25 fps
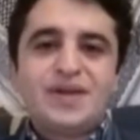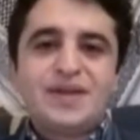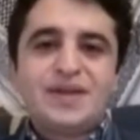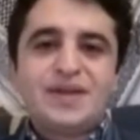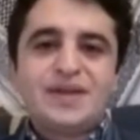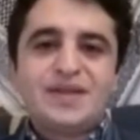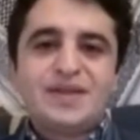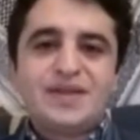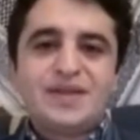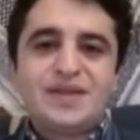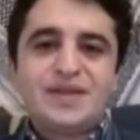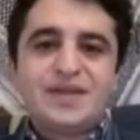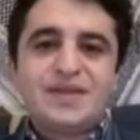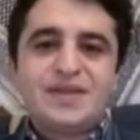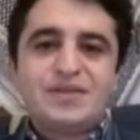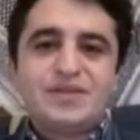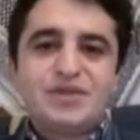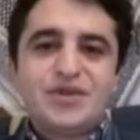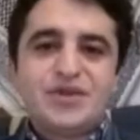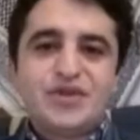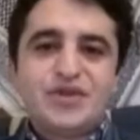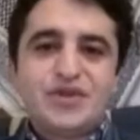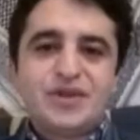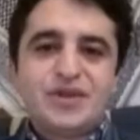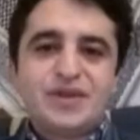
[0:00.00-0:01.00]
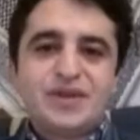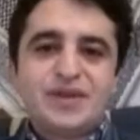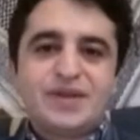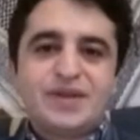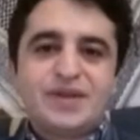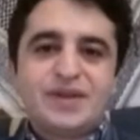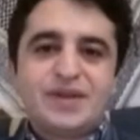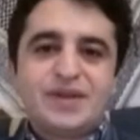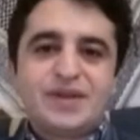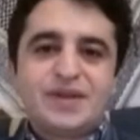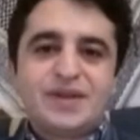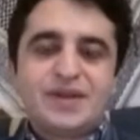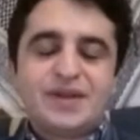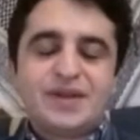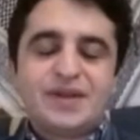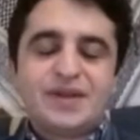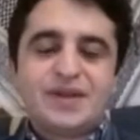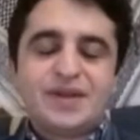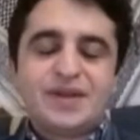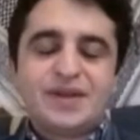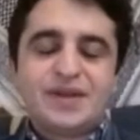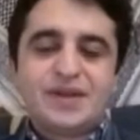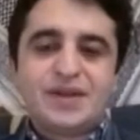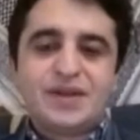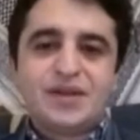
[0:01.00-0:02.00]
in this region
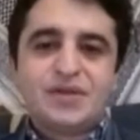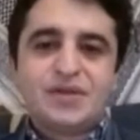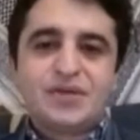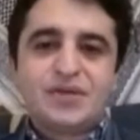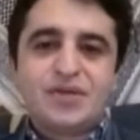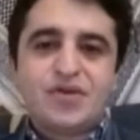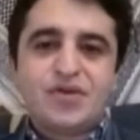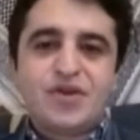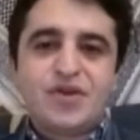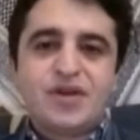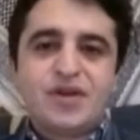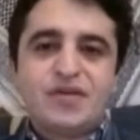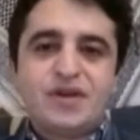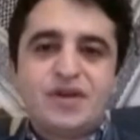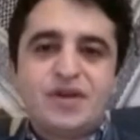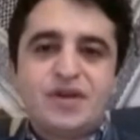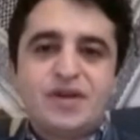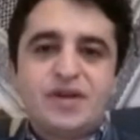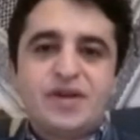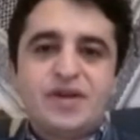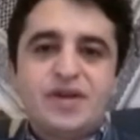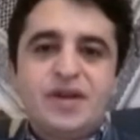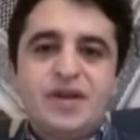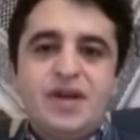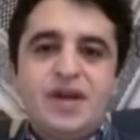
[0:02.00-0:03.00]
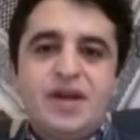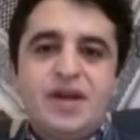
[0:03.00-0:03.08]
in Rojava,